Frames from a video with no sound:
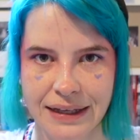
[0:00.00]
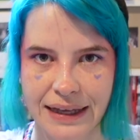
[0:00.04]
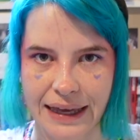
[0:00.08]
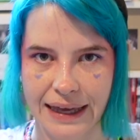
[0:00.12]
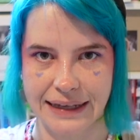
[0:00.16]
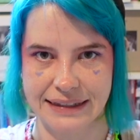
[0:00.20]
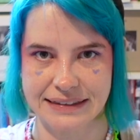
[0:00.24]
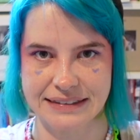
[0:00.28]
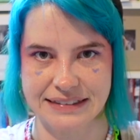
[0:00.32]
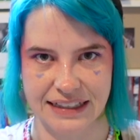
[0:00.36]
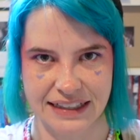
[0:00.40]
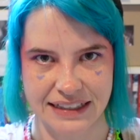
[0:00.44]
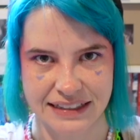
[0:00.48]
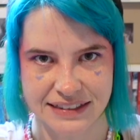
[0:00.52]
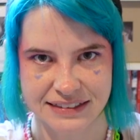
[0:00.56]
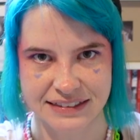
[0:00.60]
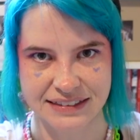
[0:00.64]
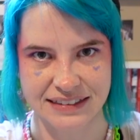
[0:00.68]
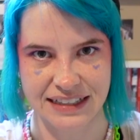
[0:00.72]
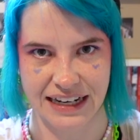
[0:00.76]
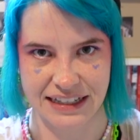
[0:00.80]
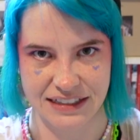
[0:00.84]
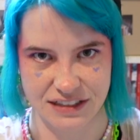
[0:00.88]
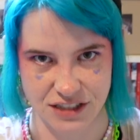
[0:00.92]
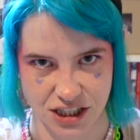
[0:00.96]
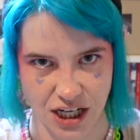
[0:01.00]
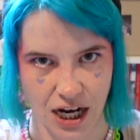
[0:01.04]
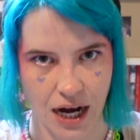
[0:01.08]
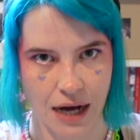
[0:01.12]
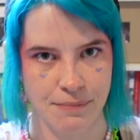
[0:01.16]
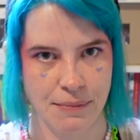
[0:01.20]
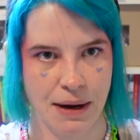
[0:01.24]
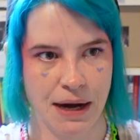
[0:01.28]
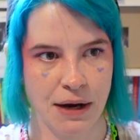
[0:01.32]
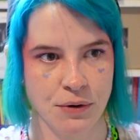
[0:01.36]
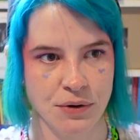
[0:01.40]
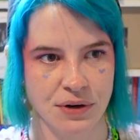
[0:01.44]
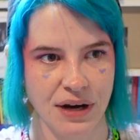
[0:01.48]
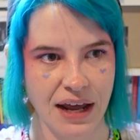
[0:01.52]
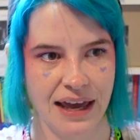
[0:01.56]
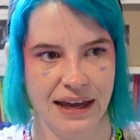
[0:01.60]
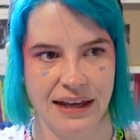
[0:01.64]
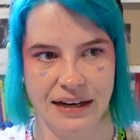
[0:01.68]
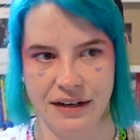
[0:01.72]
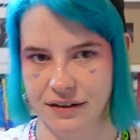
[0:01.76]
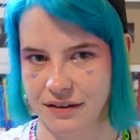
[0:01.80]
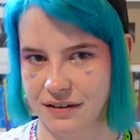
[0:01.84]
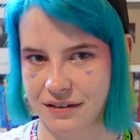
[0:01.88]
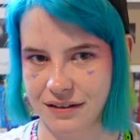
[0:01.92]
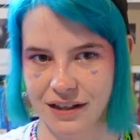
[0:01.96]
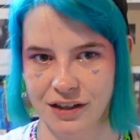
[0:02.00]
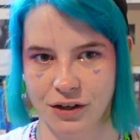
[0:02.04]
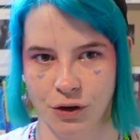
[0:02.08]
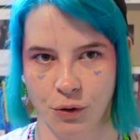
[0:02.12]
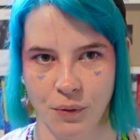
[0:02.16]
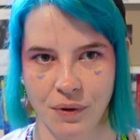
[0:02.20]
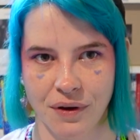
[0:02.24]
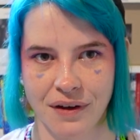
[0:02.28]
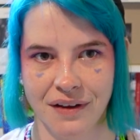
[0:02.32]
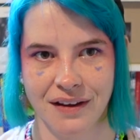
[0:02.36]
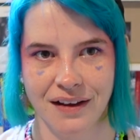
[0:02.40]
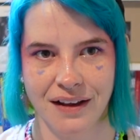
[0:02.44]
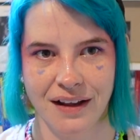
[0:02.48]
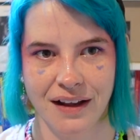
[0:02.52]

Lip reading: exist and to come out and, you know,